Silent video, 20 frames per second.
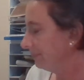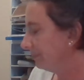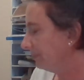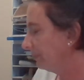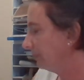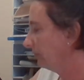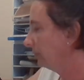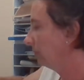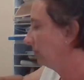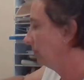
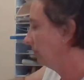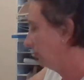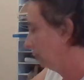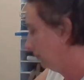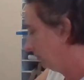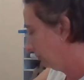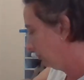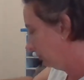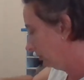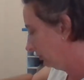
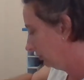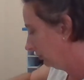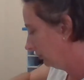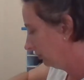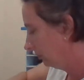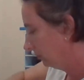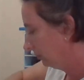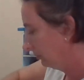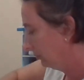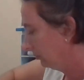
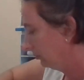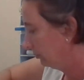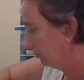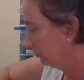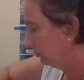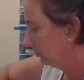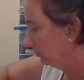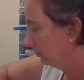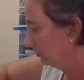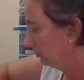
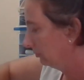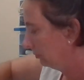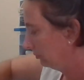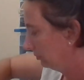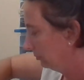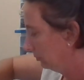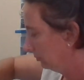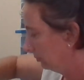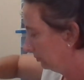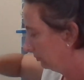
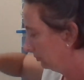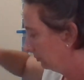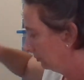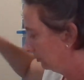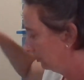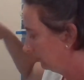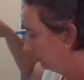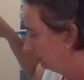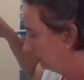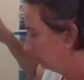
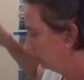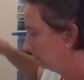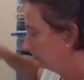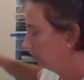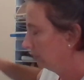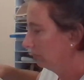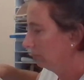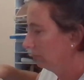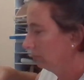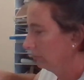
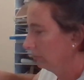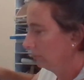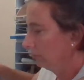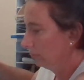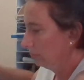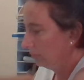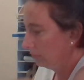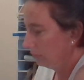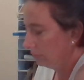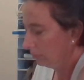
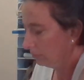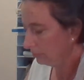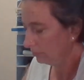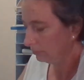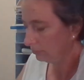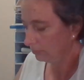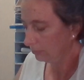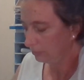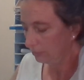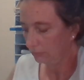
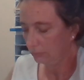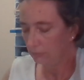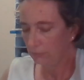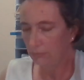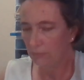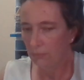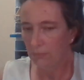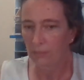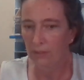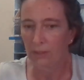Nobody speaks.